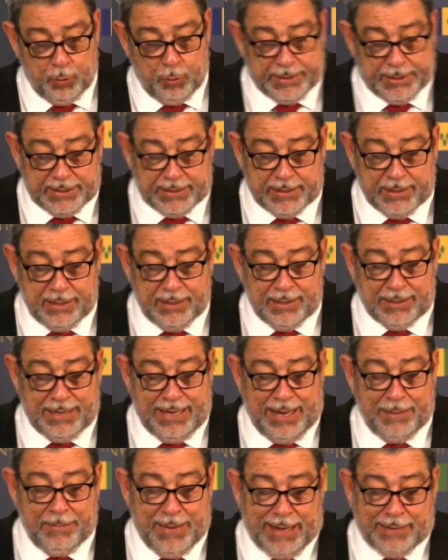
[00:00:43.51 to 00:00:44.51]
political,
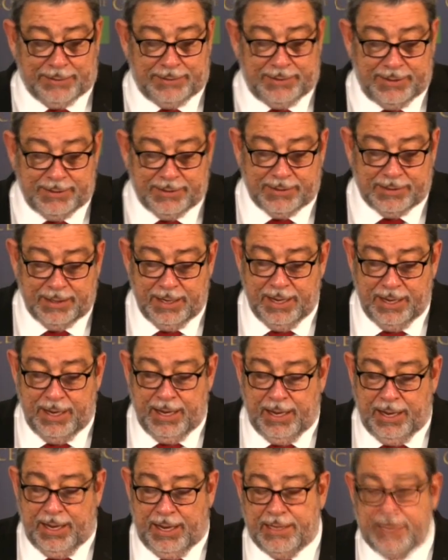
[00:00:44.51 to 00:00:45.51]
climatic,
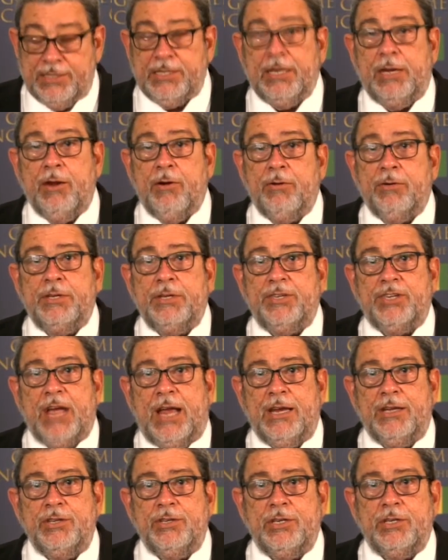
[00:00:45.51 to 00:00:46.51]
and security
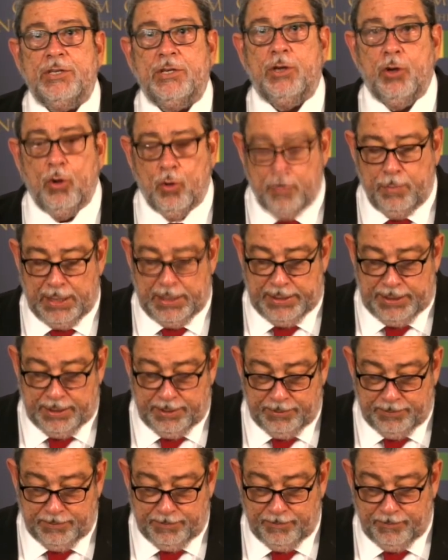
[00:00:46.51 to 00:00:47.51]
challenges globally,
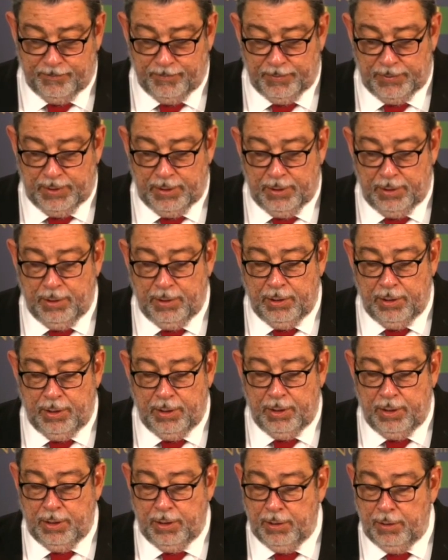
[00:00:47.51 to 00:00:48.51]

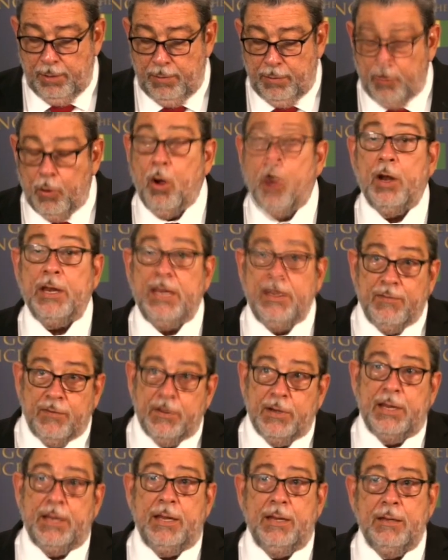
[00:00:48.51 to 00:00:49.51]
though
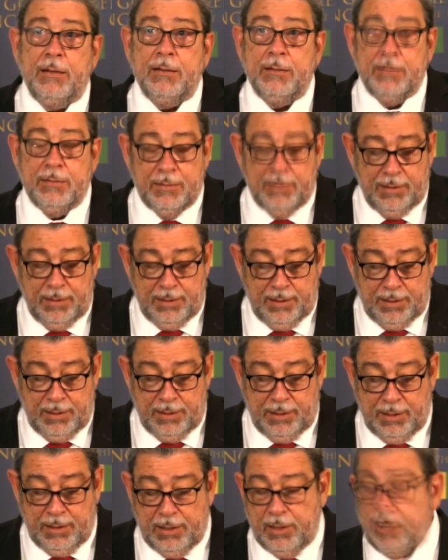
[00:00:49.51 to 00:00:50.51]
unevenly,
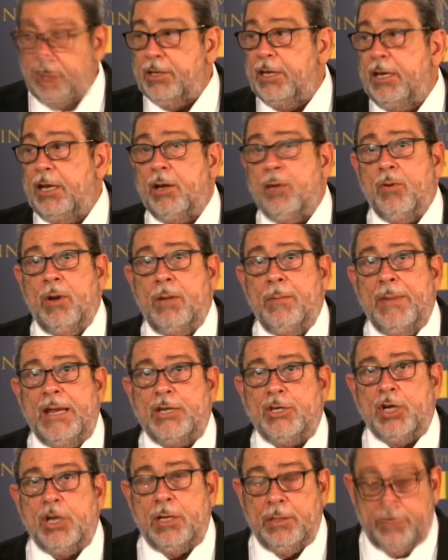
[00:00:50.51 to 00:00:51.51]
not in equal
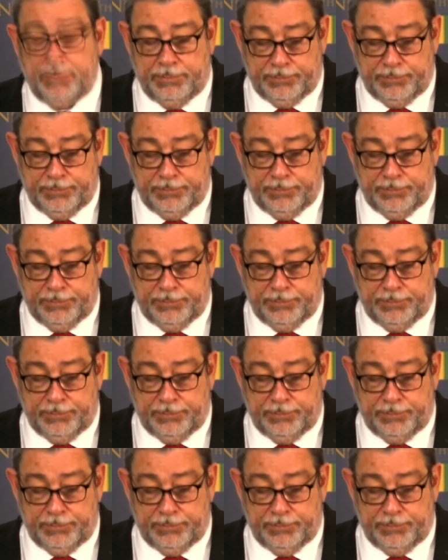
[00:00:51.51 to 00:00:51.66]
measure.